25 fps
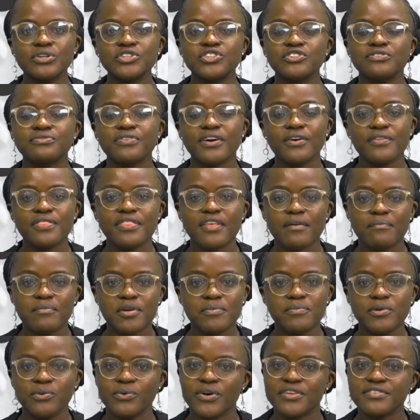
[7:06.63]
She found the
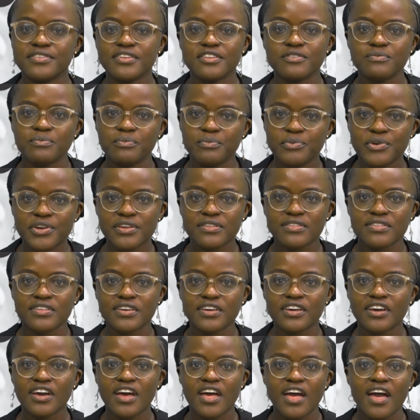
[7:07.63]
baby wasn't
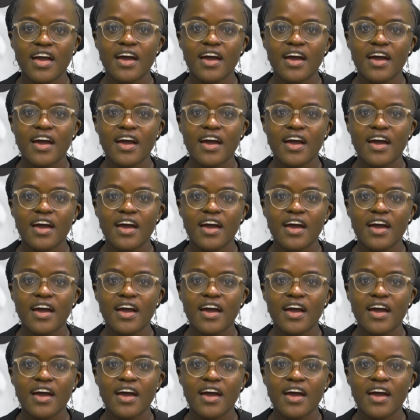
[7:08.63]
breathing,